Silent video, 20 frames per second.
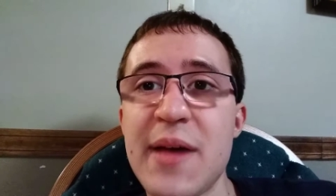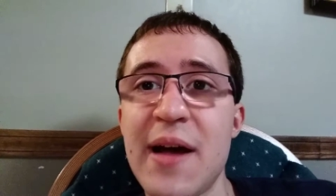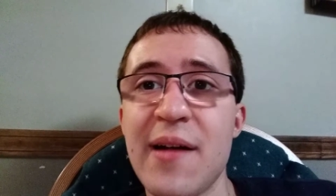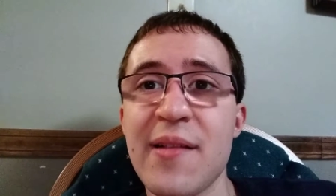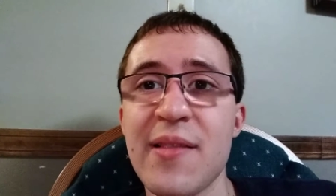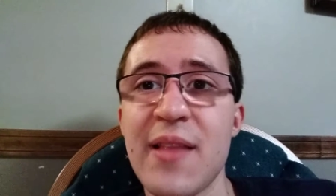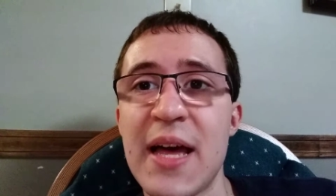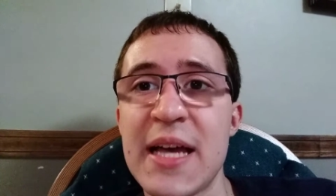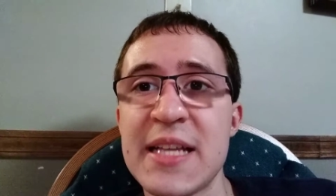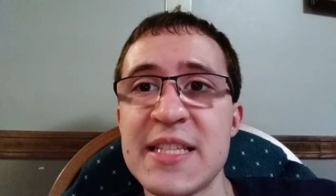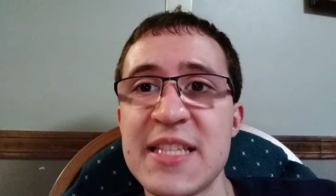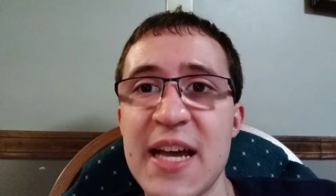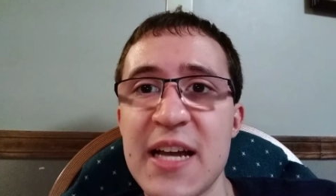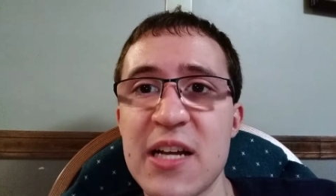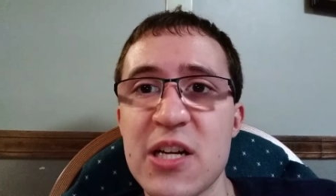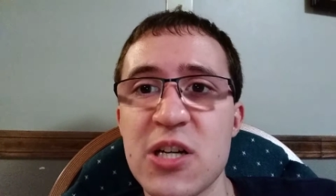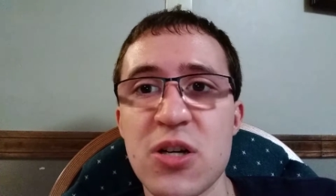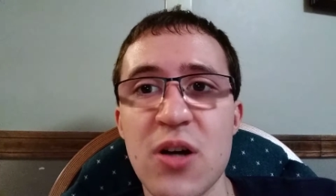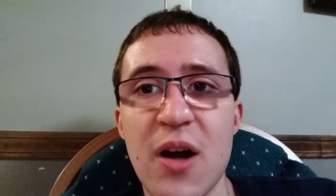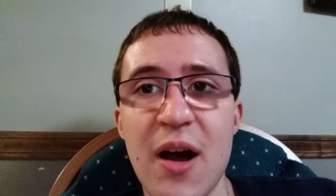I cried,
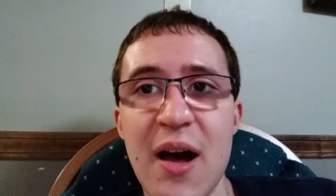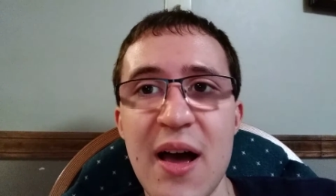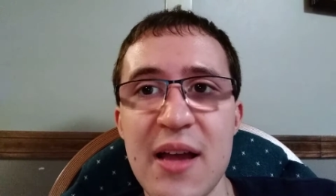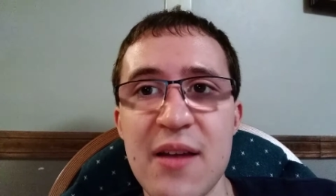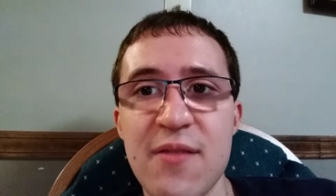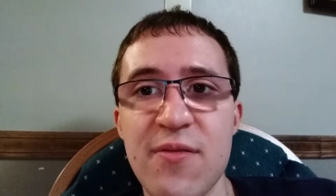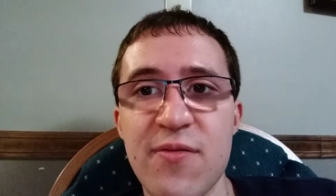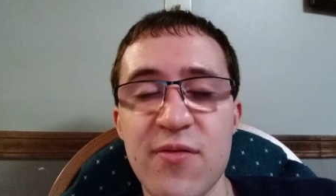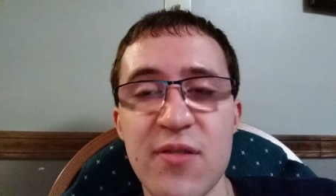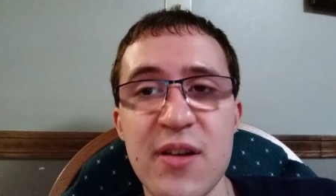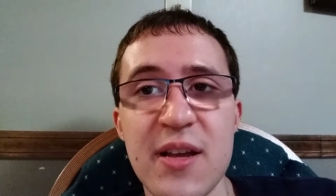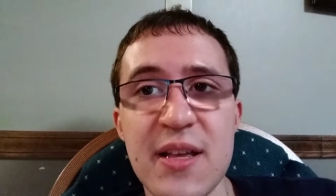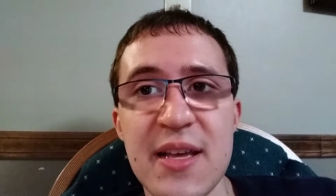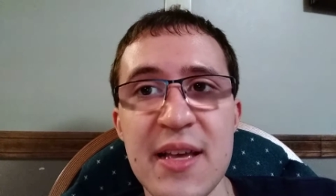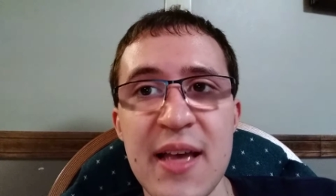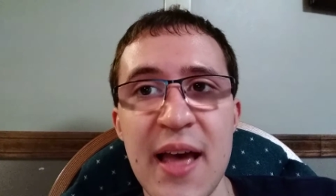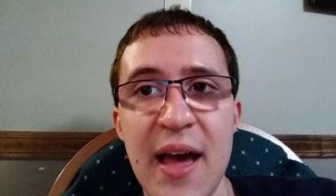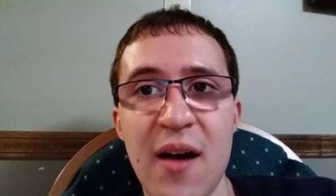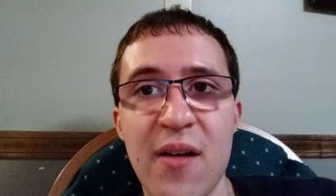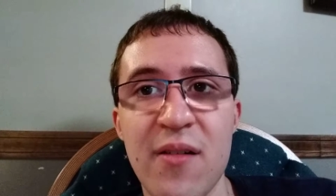freaking out,
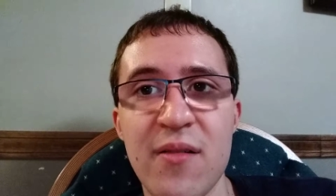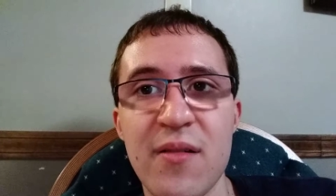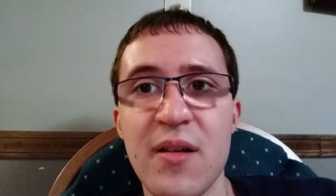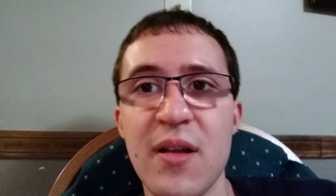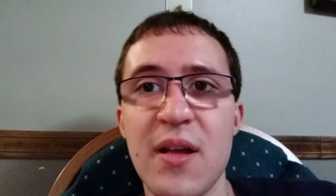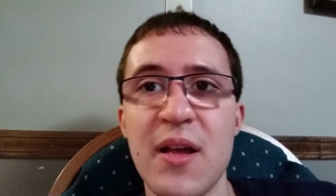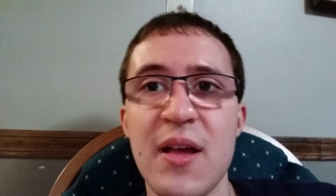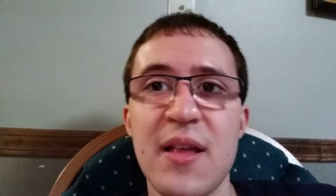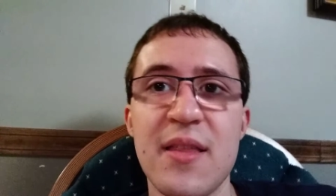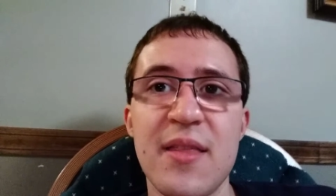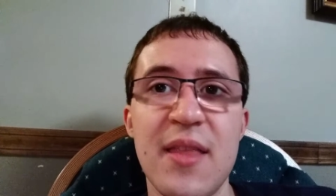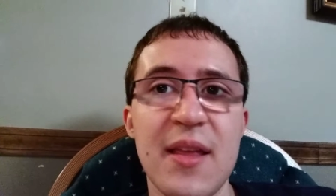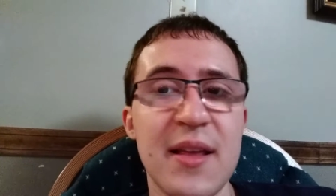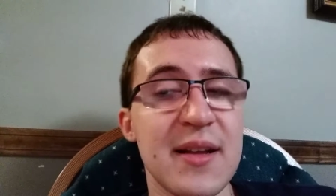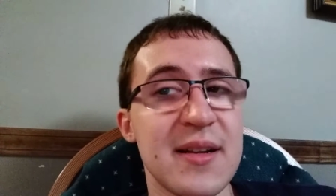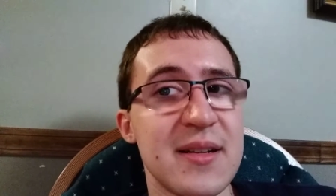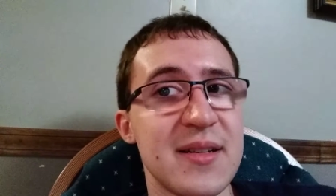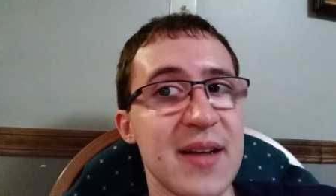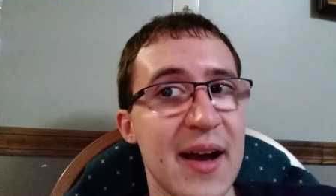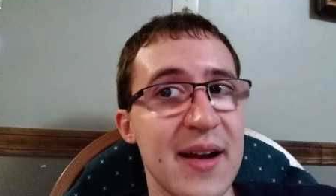thinking
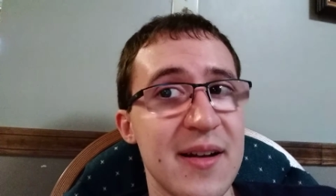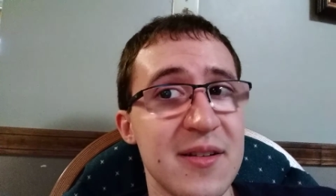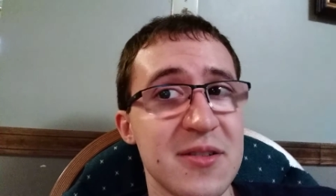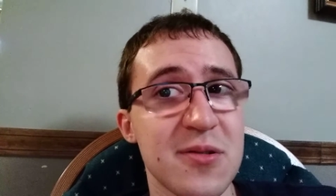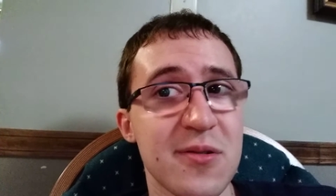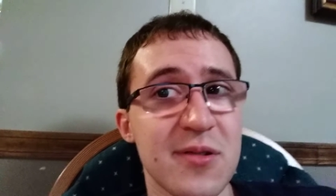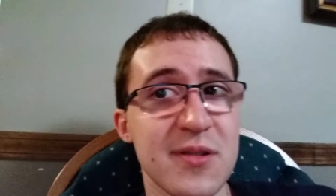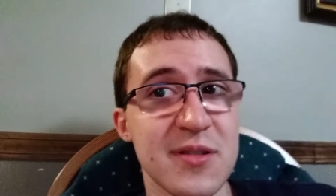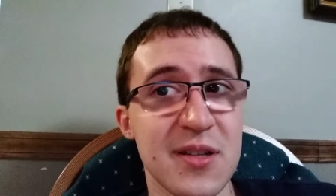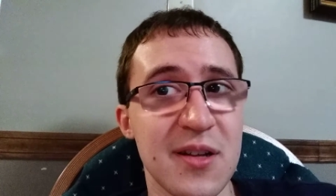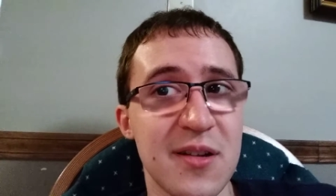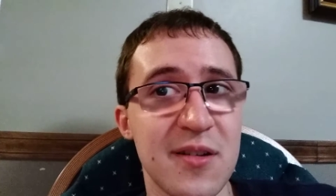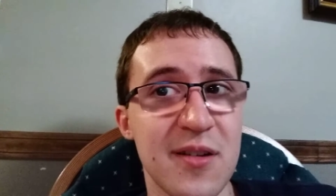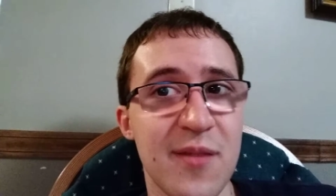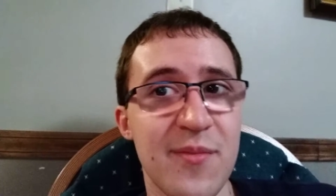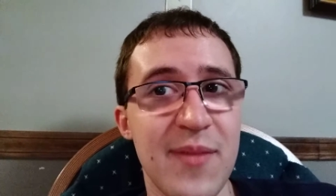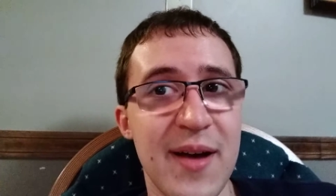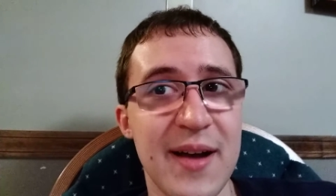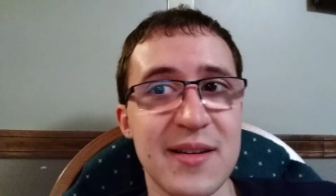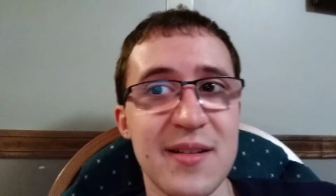dinosaurs could come back to
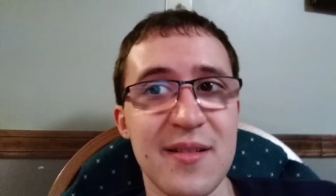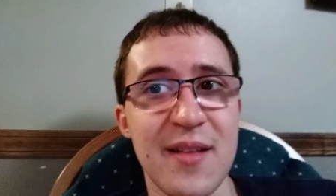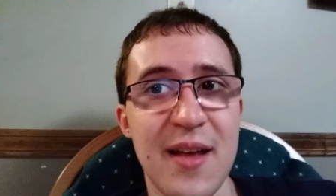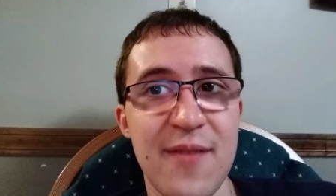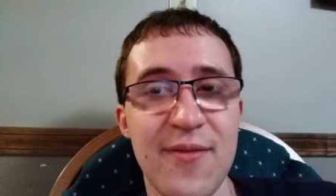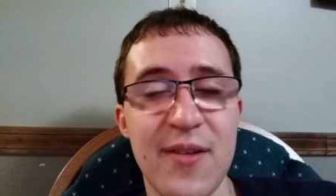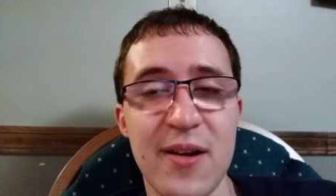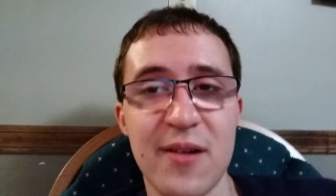life. I don't know what.